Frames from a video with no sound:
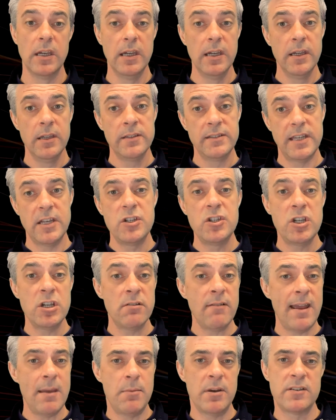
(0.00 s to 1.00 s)
Sage
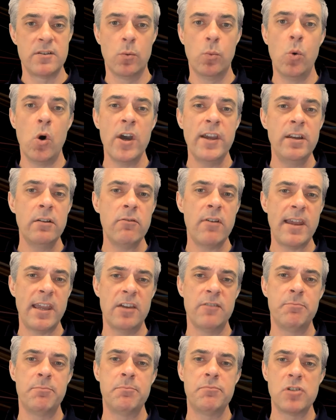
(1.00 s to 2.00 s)
CRM has a wide array
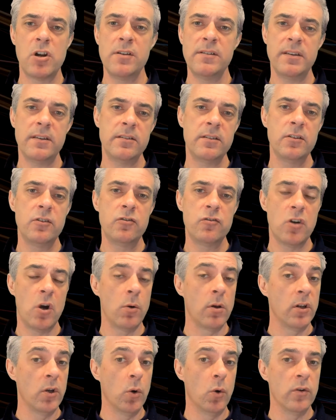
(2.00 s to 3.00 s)
of process control
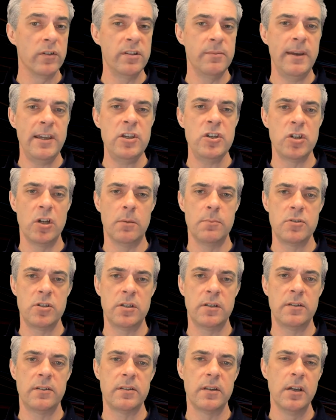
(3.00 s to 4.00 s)
and automation
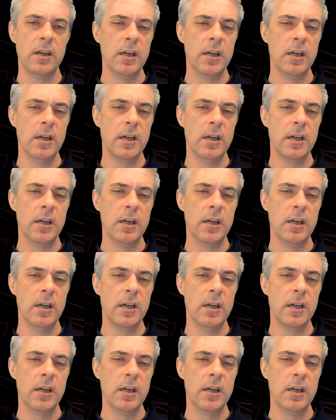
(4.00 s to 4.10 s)
options